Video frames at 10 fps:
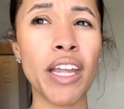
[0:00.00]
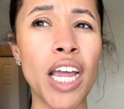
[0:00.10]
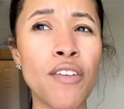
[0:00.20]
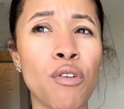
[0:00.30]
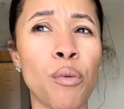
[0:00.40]

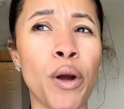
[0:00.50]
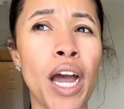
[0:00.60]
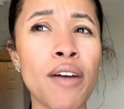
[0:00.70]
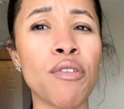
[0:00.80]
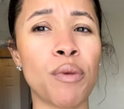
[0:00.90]
and for
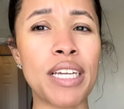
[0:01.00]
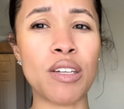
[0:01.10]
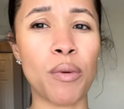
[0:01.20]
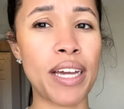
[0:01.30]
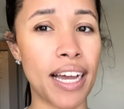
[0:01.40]
whatever
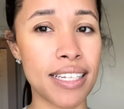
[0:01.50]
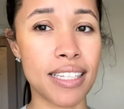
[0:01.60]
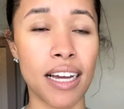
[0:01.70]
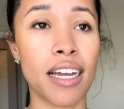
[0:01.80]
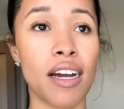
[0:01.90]
reason we got
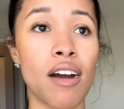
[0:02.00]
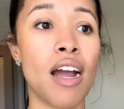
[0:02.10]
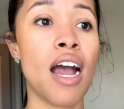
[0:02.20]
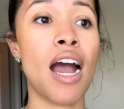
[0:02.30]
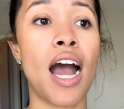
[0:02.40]
stuck here,
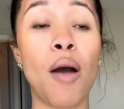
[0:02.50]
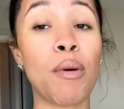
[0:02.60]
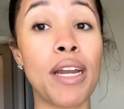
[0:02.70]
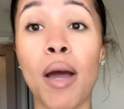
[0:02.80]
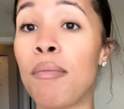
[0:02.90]
I
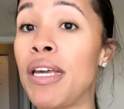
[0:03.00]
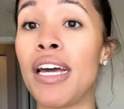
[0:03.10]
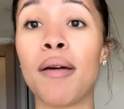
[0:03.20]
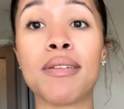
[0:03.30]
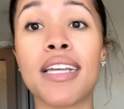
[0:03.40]
would not
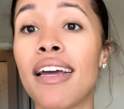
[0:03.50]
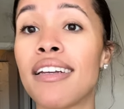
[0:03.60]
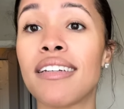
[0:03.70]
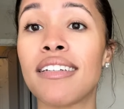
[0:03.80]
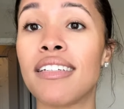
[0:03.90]
be
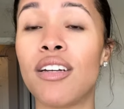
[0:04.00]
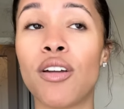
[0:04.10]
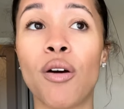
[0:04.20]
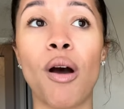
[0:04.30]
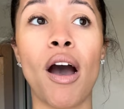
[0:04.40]
upset, you
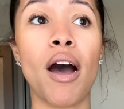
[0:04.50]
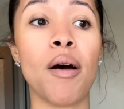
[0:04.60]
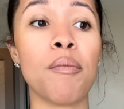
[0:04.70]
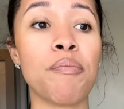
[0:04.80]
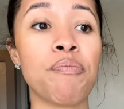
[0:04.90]
know,
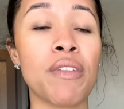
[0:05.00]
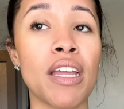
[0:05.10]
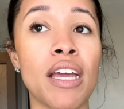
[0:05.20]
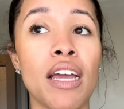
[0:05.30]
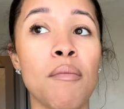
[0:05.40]
um,
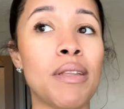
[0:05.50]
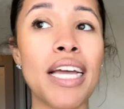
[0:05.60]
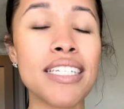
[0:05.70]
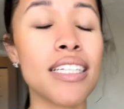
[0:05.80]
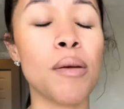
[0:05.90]
but
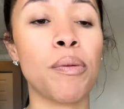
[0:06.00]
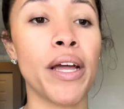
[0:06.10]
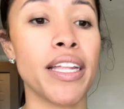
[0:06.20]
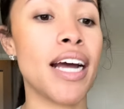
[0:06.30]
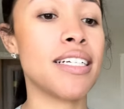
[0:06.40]
that's not the
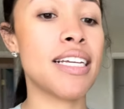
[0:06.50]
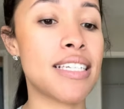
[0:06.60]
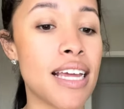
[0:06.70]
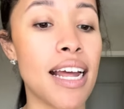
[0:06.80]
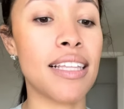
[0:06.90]
plan. I just
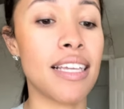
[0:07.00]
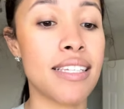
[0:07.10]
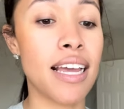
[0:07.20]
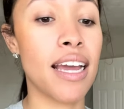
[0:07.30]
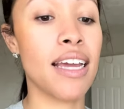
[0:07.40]
say that to
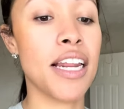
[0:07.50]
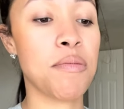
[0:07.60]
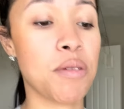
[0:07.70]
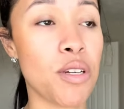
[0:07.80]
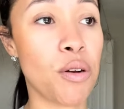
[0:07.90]
say this
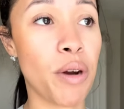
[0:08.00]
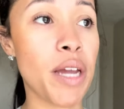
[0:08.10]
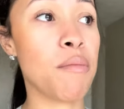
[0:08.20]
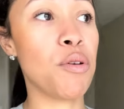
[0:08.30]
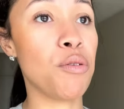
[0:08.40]
was a
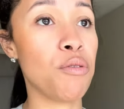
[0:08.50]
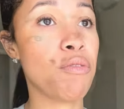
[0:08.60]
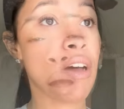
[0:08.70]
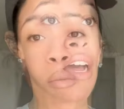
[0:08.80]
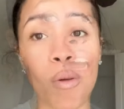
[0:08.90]
great move.
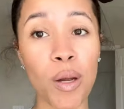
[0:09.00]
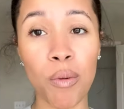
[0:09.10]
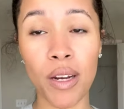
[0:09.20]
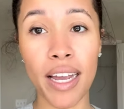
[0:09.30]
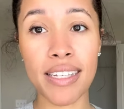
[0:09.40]
I'm, I'm really,
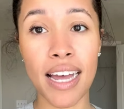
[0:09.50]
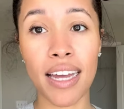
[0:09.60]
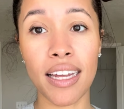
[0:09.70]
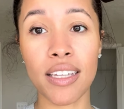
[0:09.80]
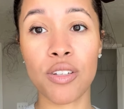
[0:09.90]
really
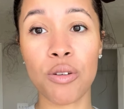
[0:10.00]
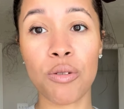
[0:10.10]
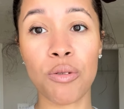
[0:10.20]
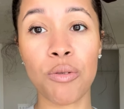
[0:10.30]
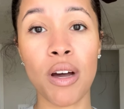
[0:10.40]
excited
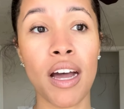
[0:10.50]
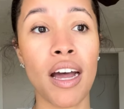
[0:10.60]
to